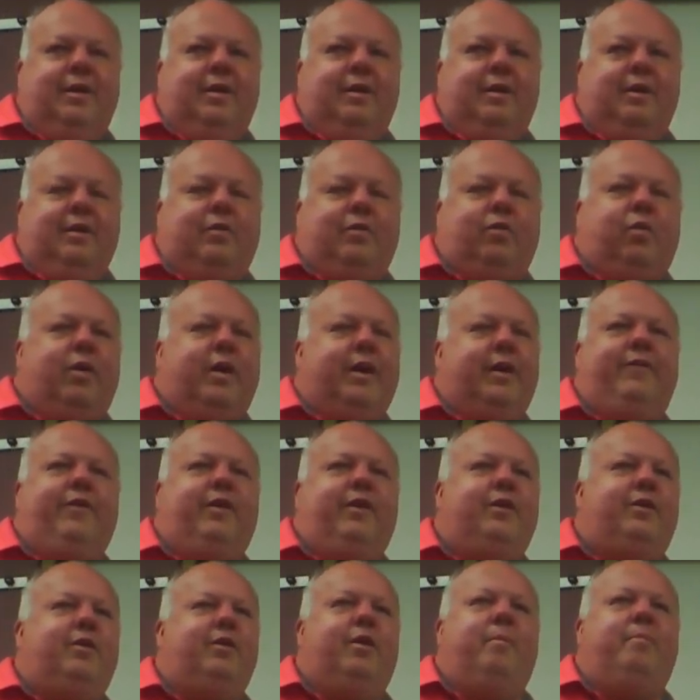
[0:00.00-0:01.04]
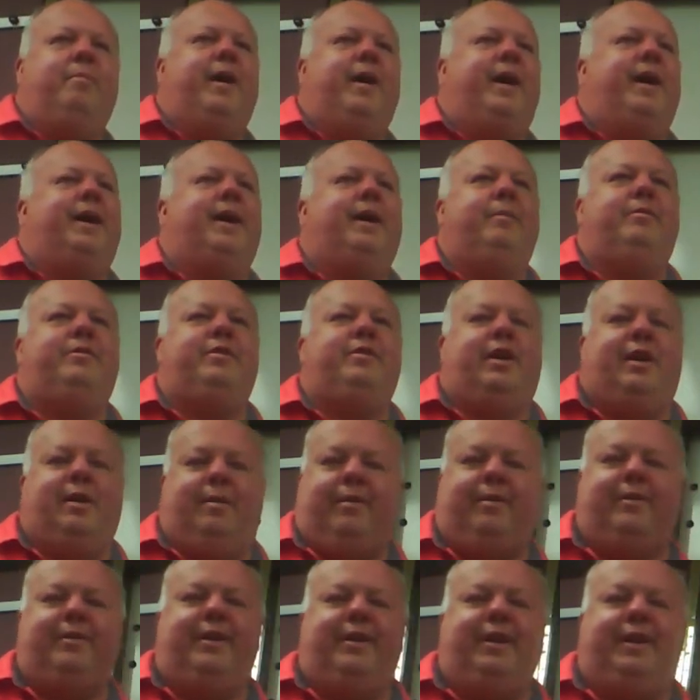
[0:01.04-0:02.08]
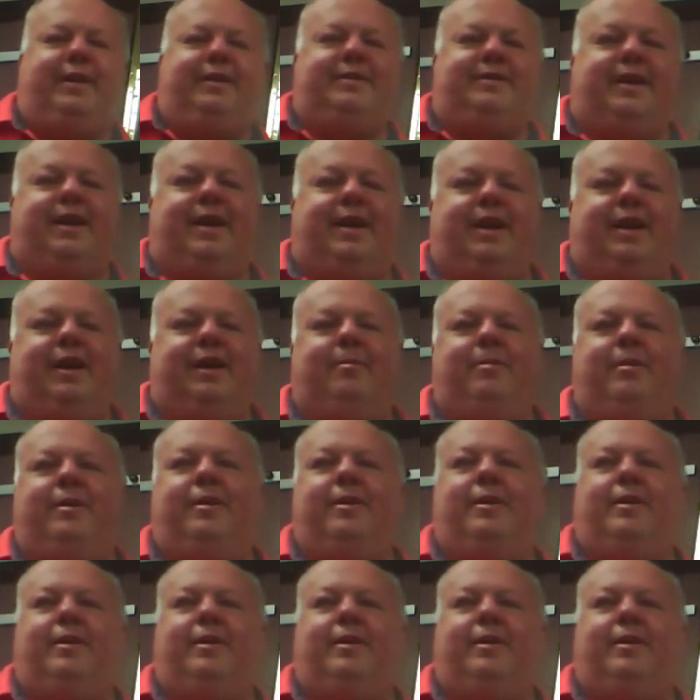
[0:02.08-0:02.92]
because what if you do a bang up job on the exam